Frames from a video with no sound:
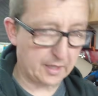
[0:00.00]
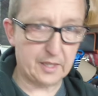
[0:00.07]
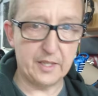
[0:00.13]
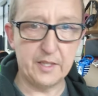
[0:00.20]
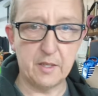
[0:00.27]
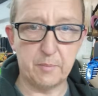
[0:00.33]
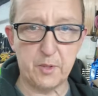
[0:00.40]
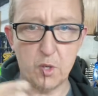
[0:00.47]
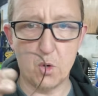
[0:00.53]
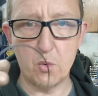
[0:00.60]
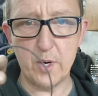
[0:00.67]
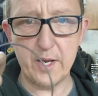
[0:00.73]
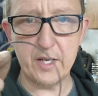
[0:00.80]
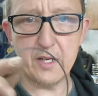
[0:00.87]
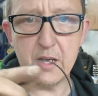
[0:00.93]
I cleaned up the
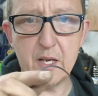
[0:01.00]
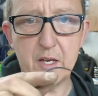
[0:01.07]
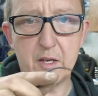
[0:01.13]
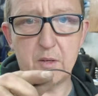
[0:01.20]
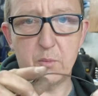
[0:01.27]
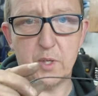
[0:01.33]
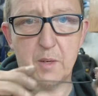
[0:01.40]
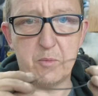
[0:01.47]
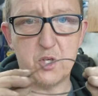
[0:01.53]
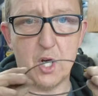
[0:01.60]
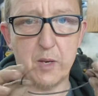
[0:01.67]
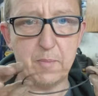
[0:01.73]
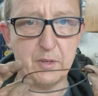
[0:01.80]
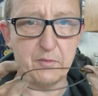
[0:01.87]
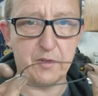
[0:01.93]
O-ring. When I'm
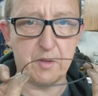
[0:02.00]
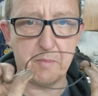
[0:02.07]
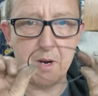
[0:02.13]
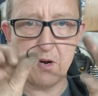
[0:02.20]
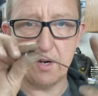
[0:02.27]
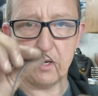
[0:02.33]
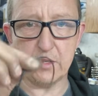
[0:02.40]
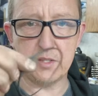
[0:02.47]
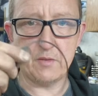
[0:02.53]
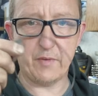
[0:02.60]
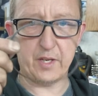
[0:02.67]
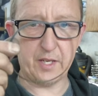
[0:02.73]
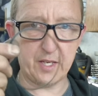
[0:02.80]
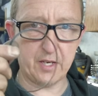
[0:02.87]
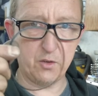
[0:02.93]
shopping for the bearing, I'll see if
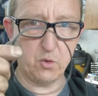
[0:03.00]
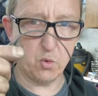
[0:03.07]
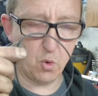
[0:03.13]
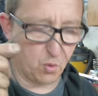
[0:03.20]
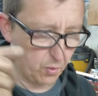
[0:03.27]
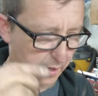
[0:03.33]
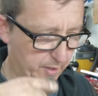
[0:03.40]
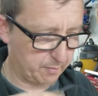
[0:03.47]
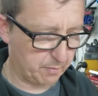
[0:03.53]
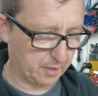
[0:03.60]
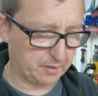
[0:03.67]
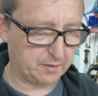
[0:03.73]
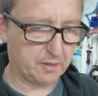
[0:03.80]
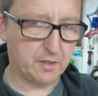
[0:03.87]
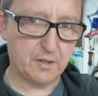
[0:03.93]
I can get a new O-ring,
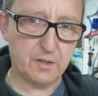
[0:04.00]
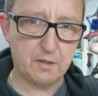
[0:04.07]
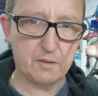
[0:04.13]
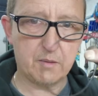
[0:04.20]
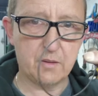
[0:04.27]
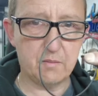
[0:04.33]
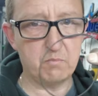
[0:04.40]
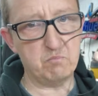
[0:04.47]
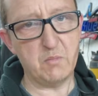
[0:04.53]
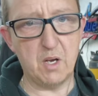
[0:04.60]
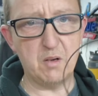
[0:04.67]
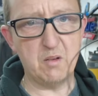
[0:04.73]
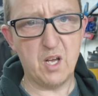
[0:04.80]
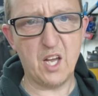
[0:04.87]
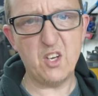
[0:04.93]
but
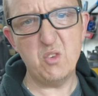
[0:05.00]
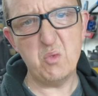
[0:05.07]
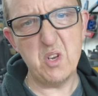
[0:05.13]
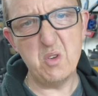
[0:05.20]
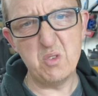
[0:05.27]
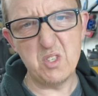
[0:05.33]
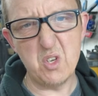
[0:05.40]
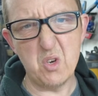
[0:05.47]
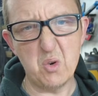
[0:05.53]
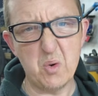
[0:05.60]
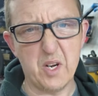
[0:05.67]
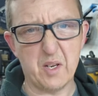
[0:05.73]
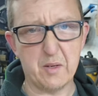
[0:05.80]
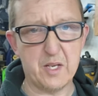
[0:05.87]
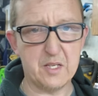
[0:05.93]
I could reuse the
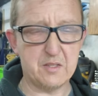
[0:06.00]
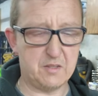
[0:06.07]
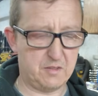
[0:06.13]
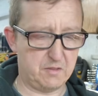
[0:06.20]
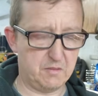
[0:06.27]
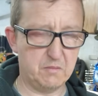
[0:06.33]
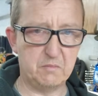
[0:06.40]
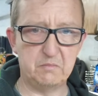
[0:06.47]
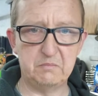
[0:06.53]
O-ring because